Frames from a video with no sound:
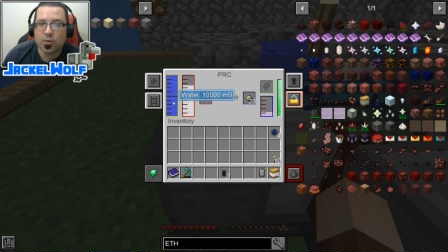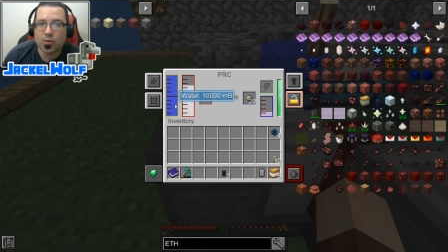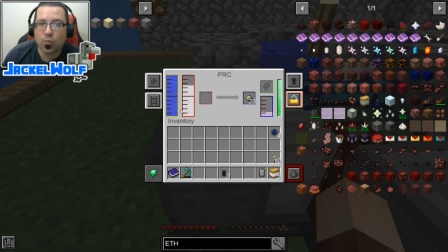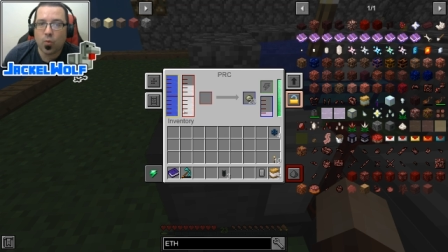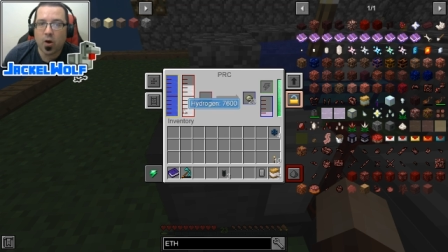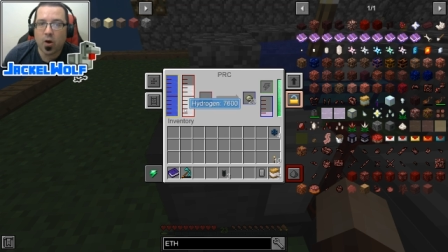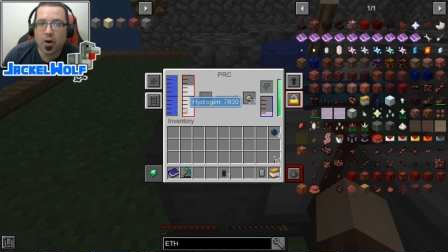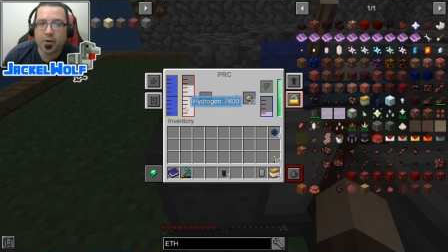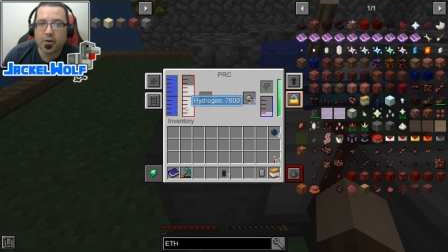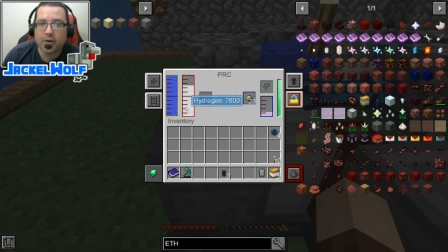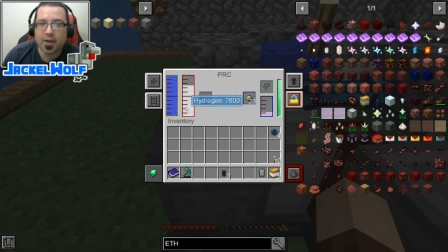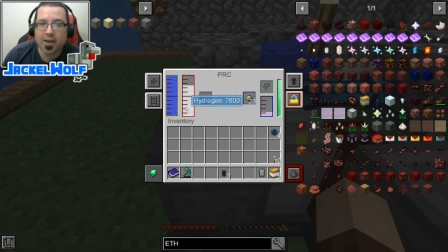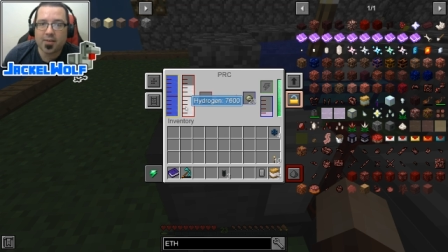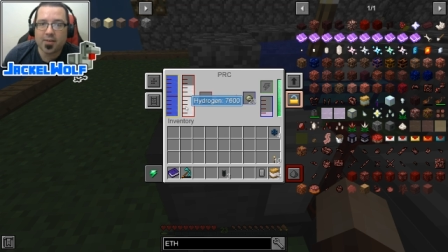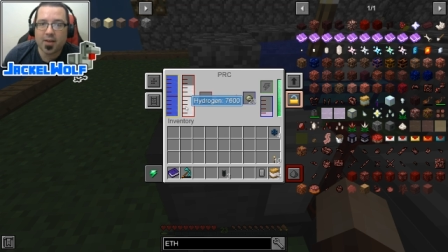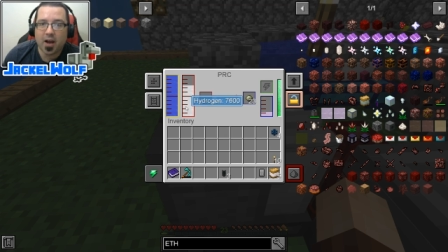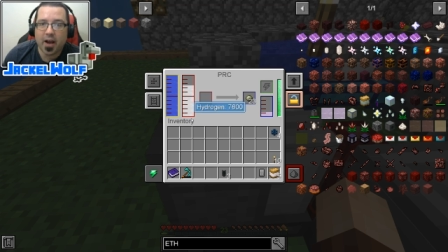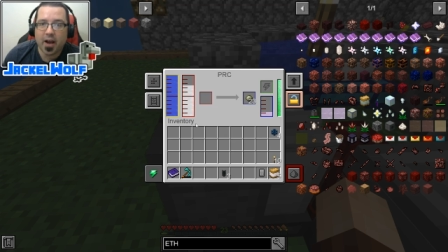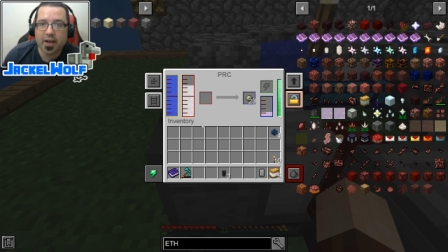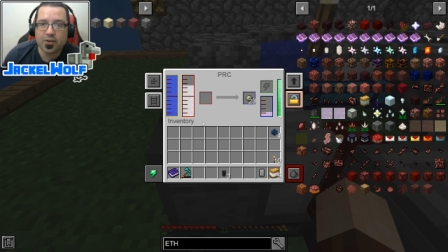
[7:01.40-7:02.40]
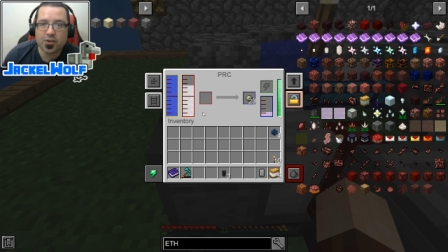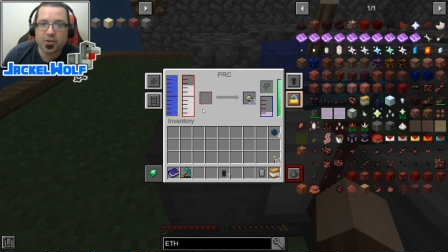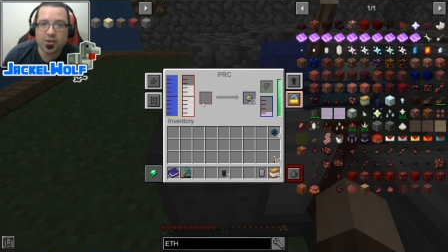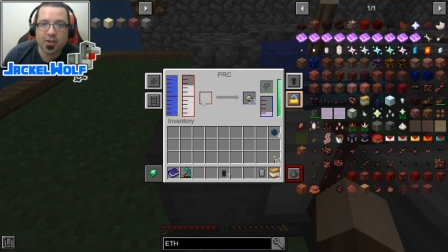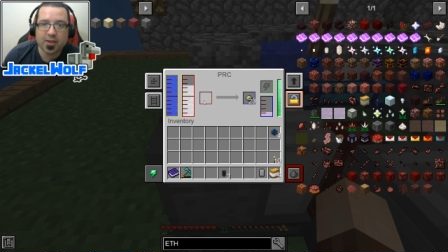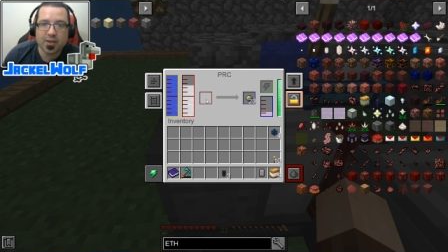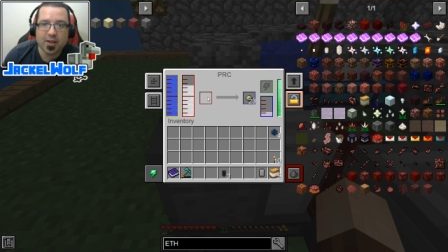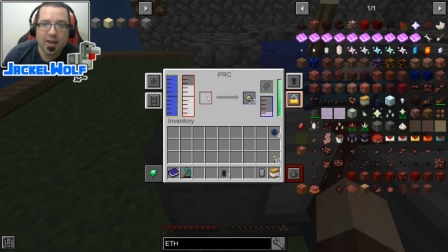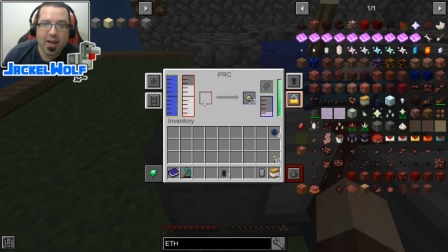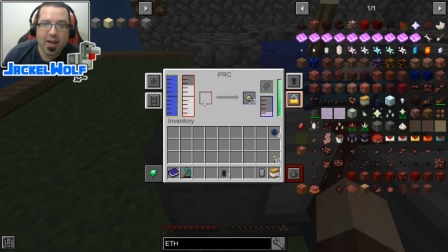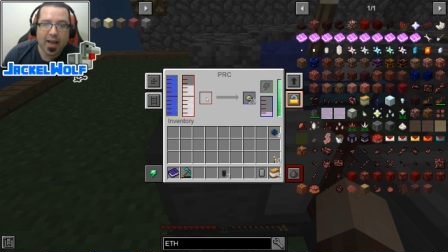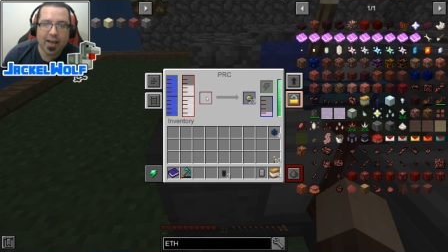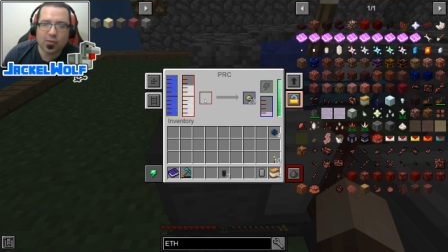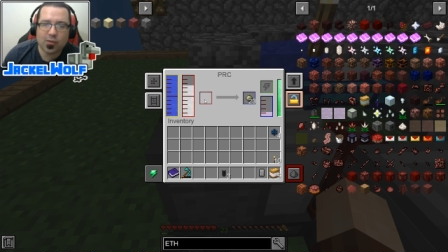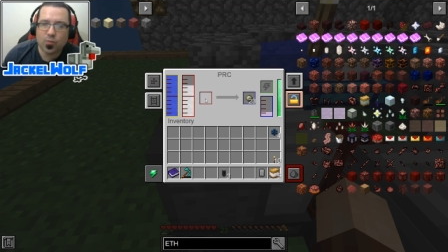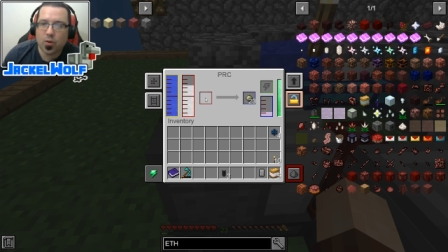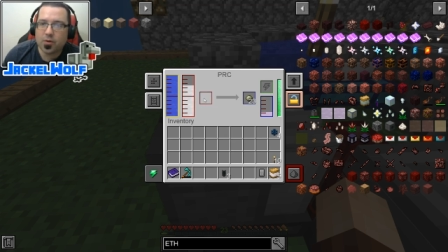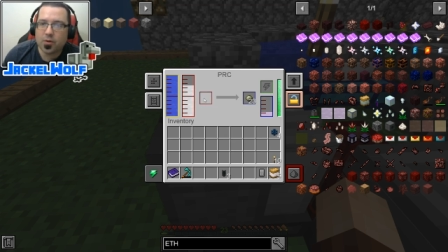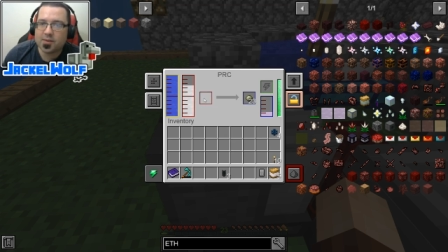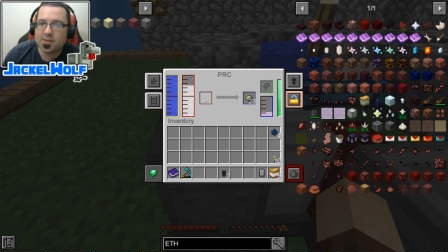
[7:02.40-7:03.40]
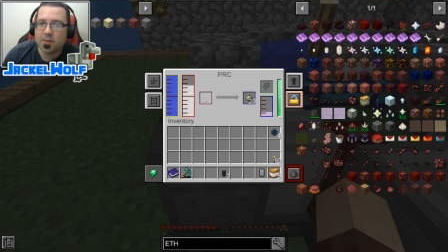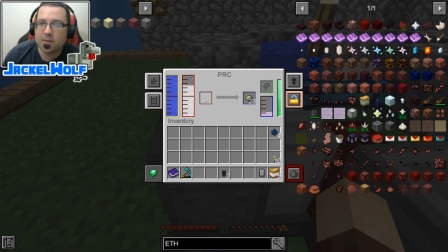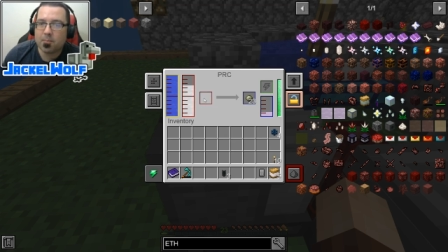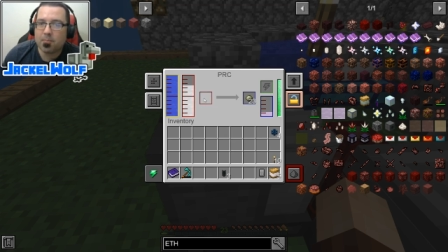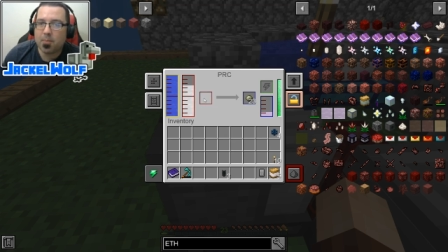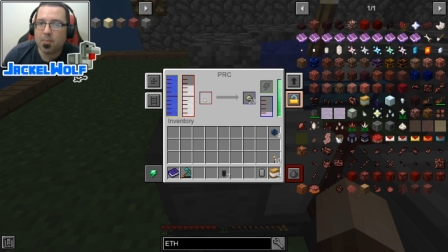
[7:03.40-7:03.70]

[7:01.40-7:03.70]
water and the hydrogen, as well as some